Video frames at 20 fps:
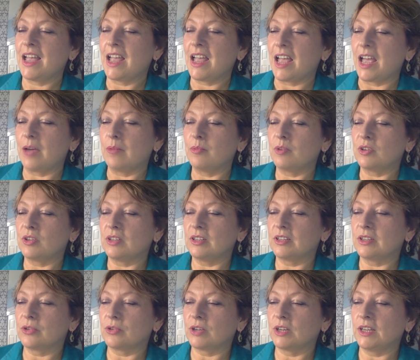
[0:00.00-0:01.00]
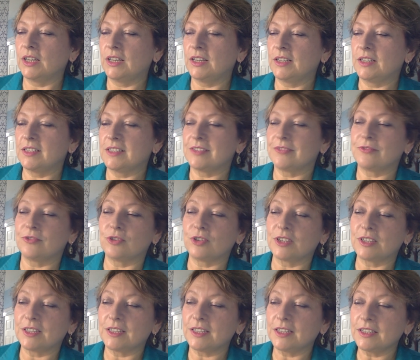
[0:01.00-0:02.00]
Emerald green is for
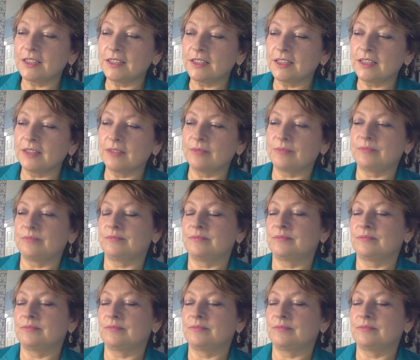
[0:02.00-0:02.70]
healing.